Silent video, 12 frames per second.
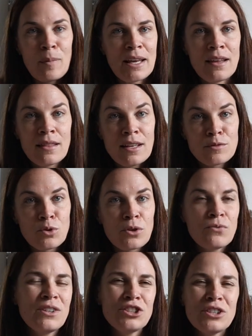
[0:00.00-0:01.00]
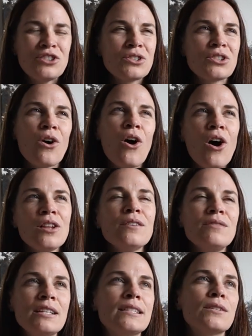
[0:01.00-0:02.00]
on making things more efficient. Just all
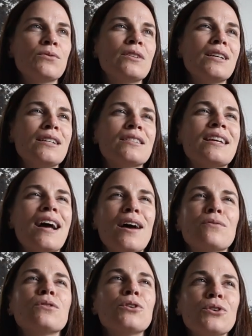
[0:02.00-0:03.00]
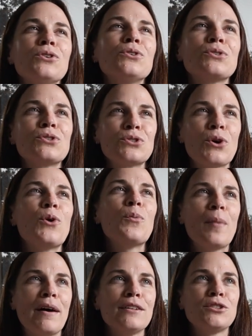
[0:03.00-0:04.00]
of these different things. Like I've learned so
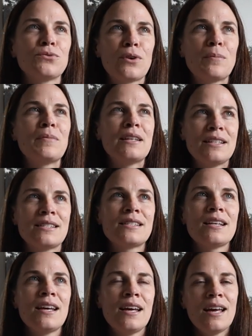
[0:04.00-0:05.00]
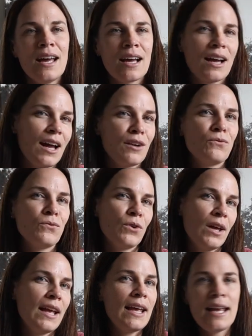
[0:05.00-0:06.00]
much from this kind of
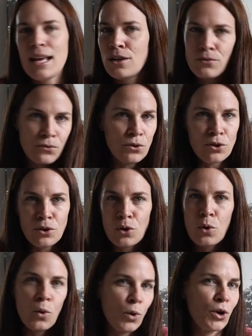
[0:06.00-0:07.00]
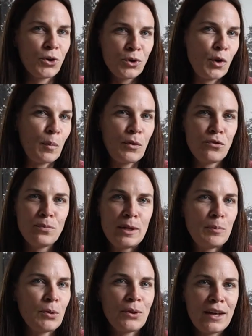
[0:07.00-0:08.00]
handful core group of
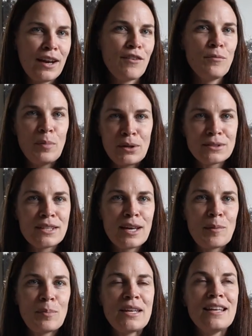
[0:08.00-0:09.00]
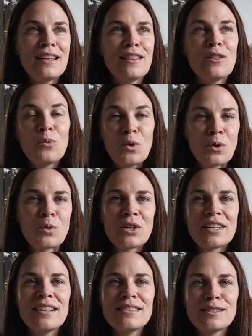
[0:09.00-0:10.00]
people that I've built up in the
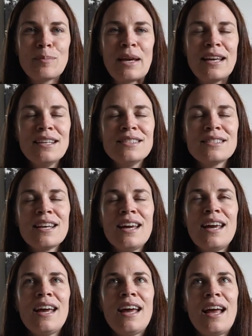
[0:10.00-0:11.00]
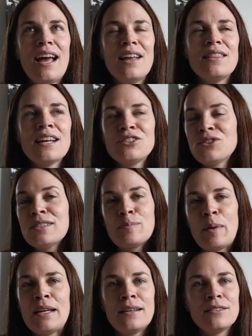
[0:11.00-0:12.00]
woodworking space. And that's just
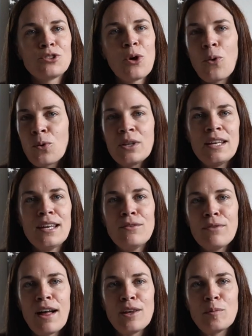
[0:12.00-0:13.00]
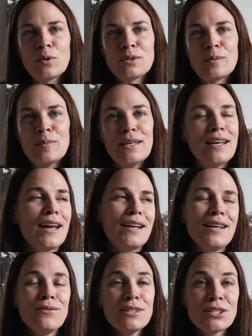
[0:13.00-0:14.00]
been totally invaluable to me. And
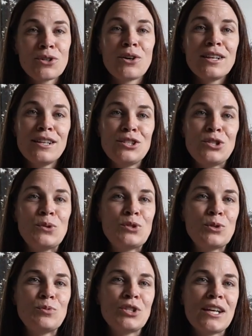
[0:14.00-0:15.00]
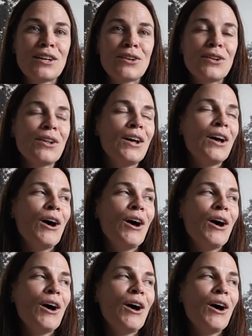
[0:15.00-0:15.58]
even starting this YouTube channel,